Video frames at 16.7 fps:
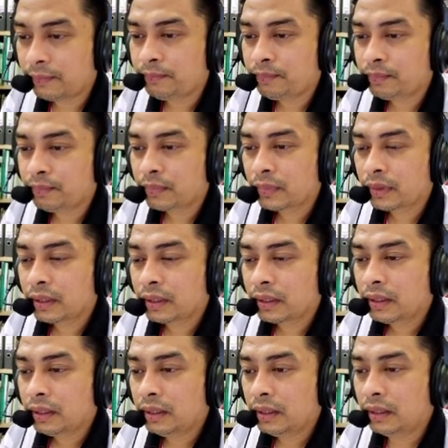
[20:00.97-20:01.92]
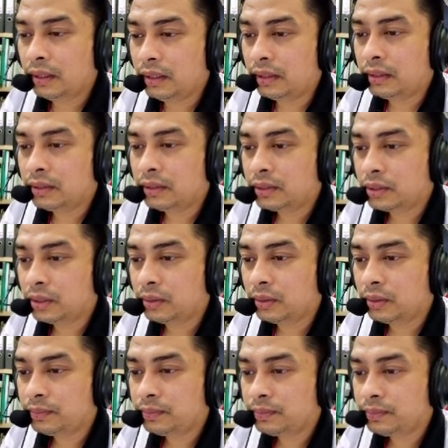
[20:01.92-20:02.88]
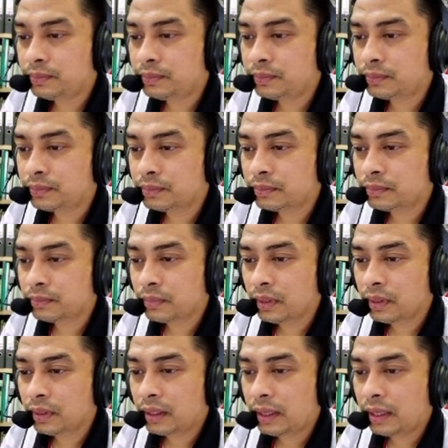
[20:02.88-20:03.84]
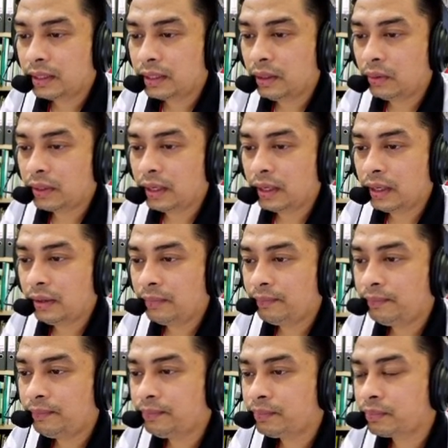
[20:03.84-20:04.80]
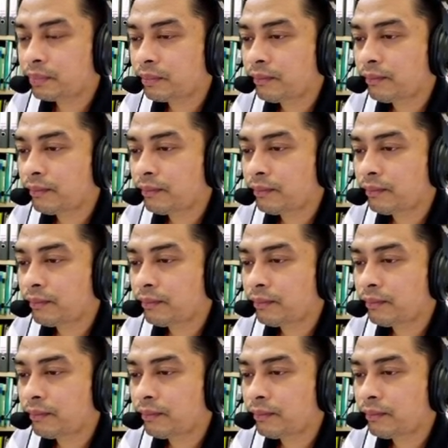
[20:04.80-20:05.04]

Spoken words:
Alright. So I click OK.